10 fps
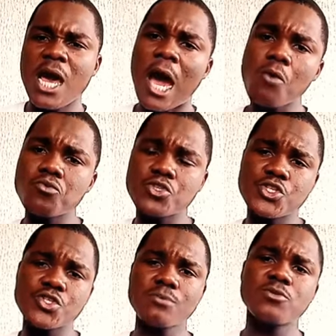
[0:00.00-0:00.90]
How would
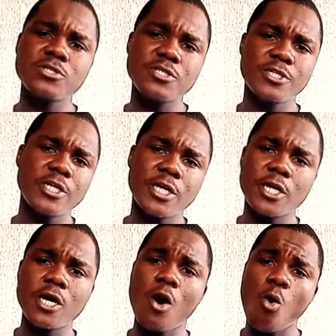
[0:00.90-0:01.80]
someone think
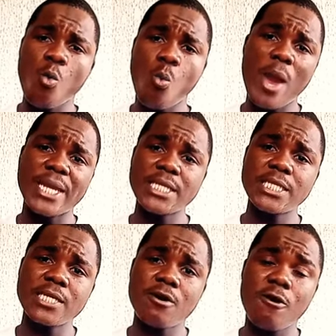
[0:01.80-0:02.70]

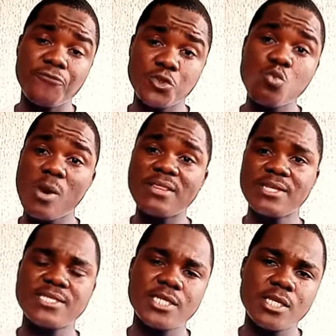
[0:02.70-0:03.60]
when
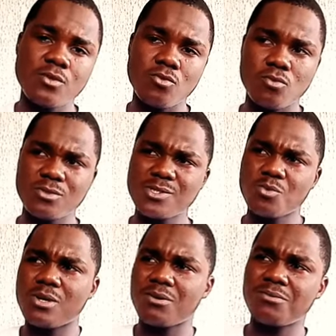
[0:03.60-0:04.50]
they see you? So,
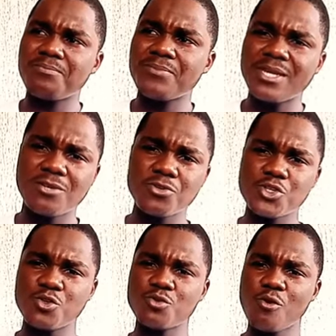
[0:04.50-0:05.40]
wow, it
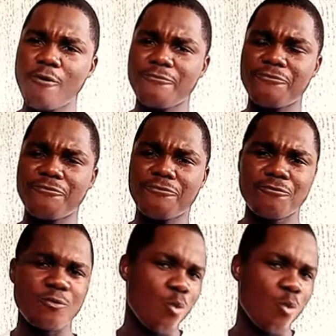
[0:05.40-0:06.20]
looks so rough.